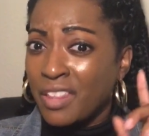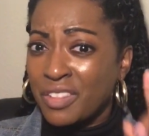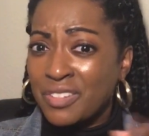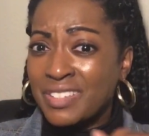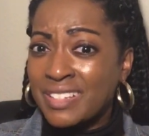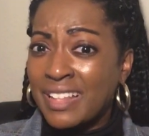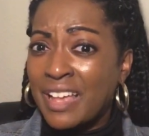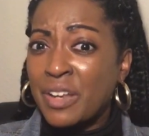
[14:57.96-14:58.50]
there's a
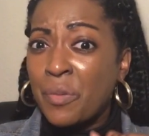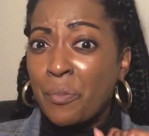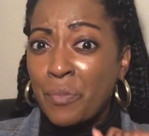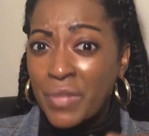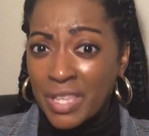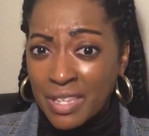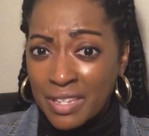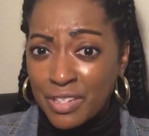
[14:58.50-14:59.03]
lot of
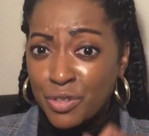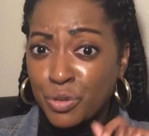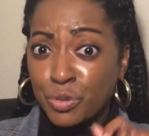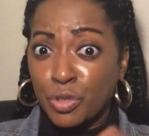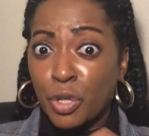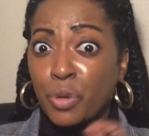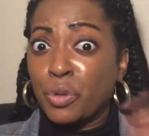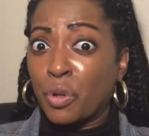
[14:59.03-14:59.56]
men who
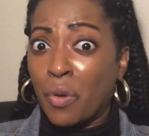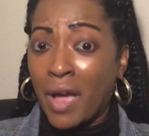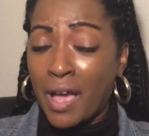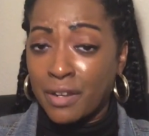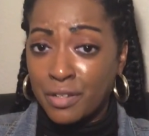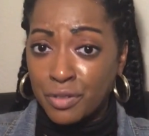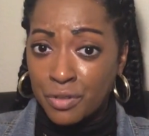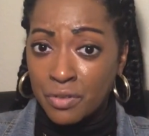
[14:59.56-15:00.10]
don't know how
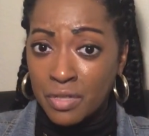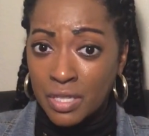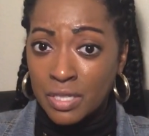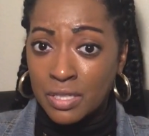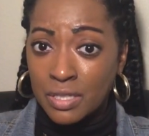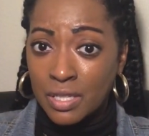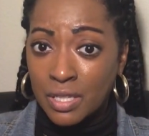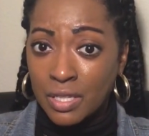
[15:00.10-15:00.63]
to do these
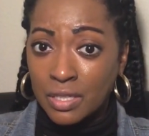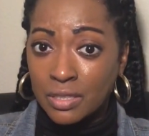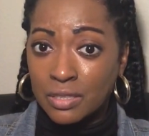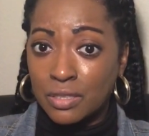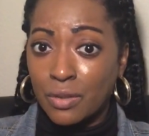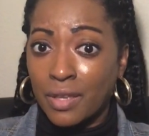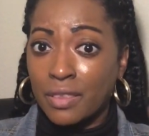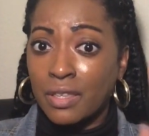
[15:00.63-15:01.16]
things.
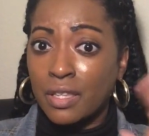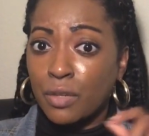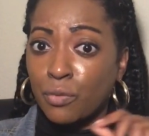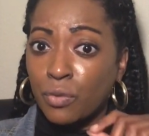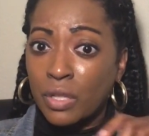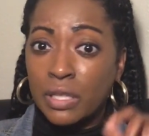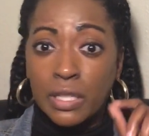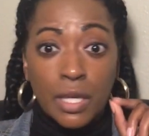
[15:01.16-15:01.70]
So I think it
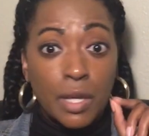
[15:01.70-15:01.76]
really